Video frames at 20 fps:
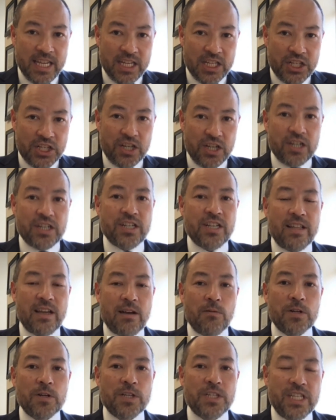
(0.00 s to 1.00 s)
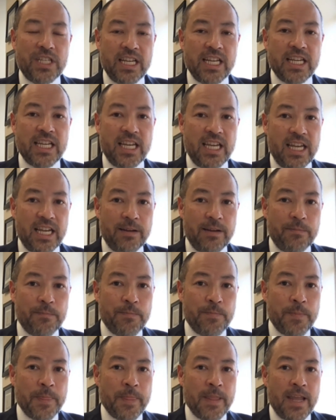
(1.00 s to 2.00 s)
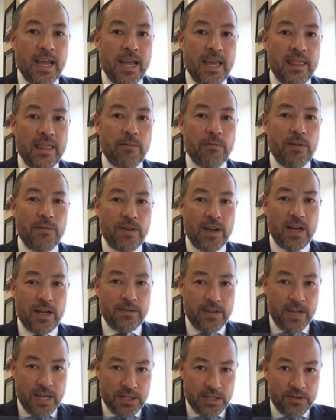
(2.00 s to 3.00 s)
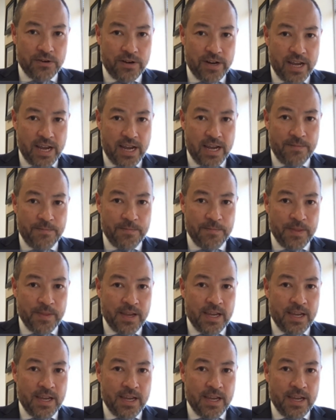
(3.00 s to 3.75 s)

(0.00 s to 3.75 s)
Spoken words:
the injunction that we're seeking and that we filed yesterday